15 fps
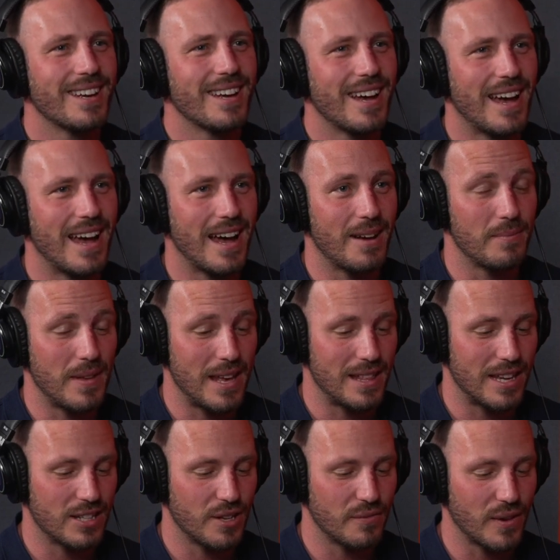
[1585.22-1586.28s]
and
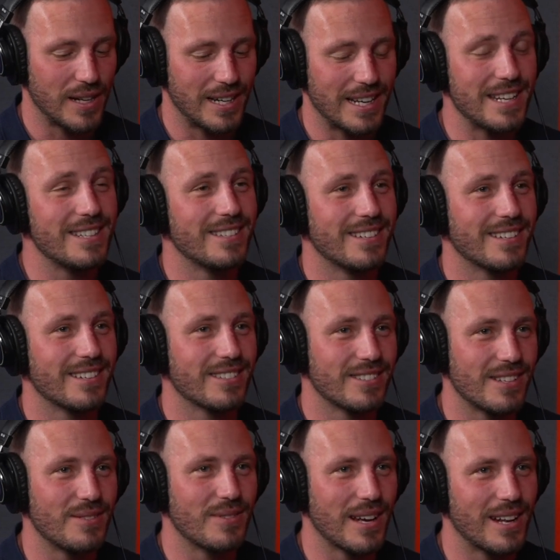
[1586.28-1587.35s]
actually find it easier to
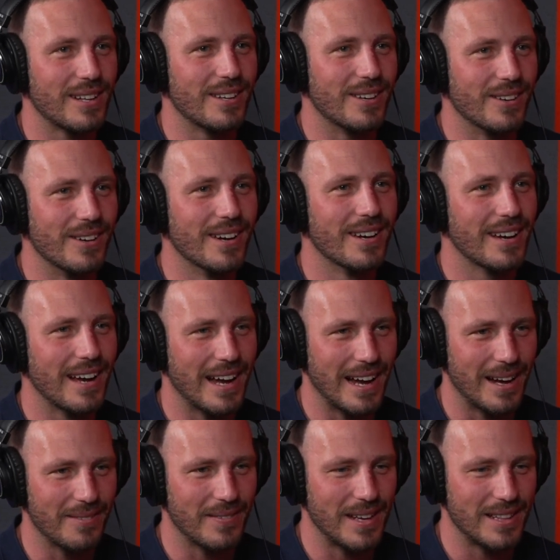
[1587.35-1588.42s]
see value.
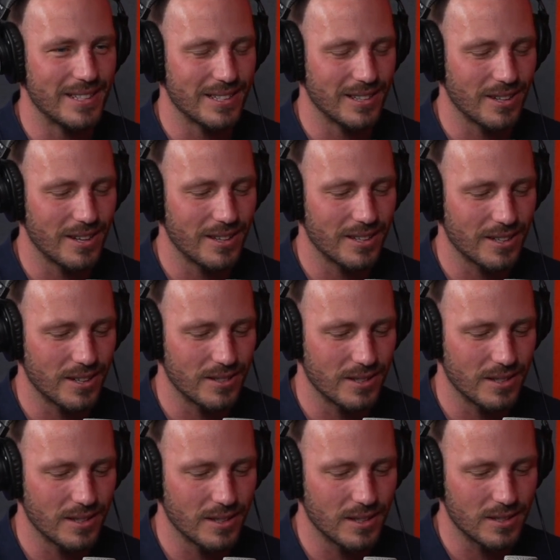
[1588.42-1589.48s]
And there's a lot that goes
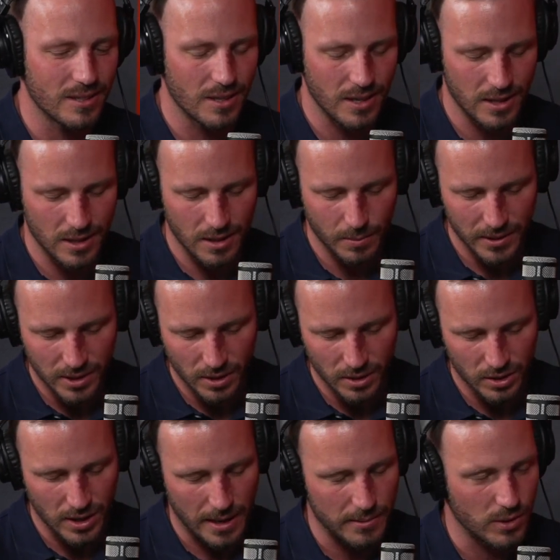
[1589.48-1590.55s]
into this, and there'll be certain
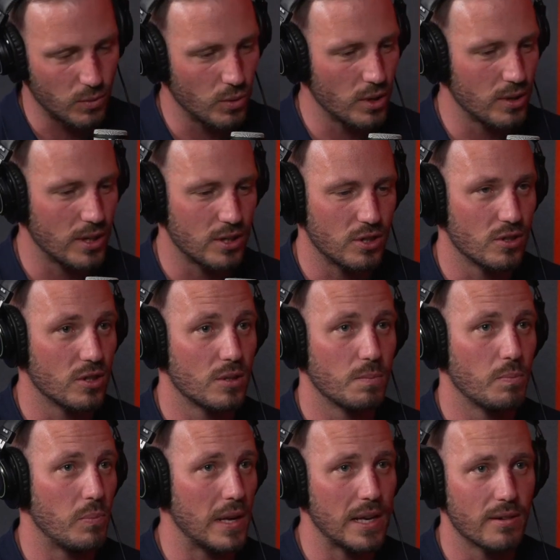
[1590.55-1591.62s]
types of work that you're
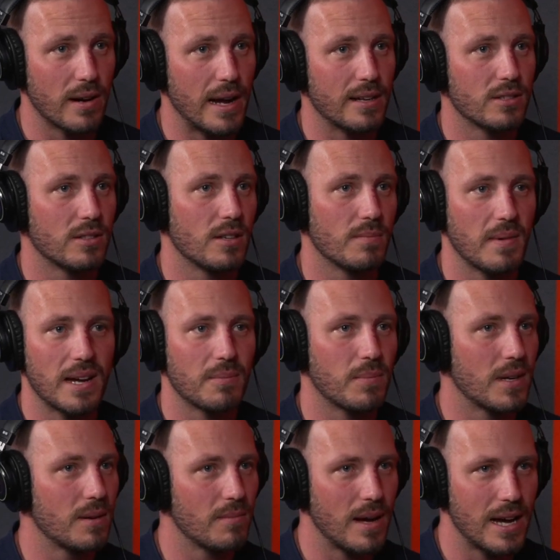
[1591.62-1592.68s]
just better at, so you make
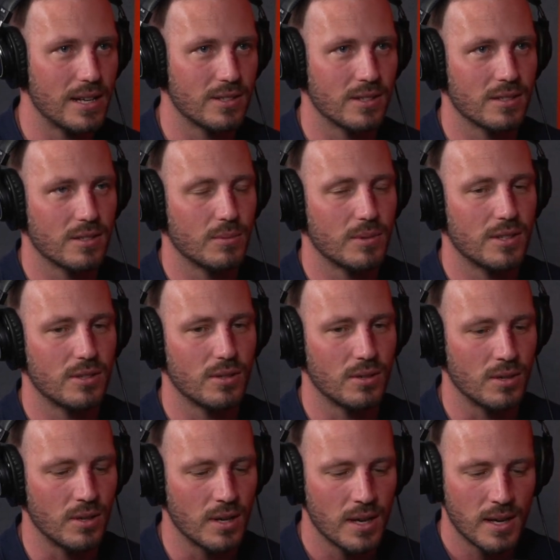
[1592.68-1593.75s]
better margins. There'll be
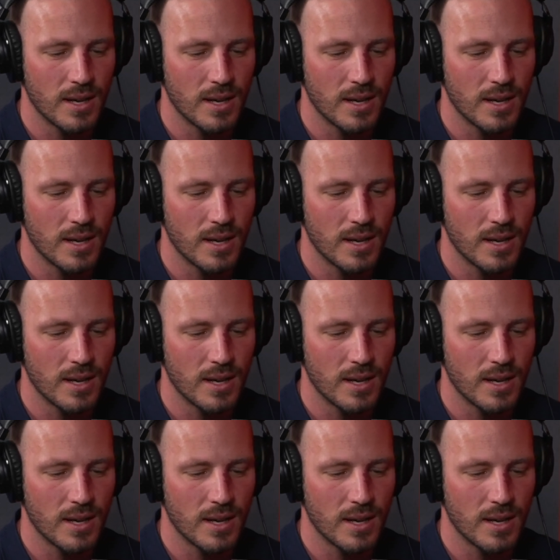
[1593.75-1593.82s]
certain,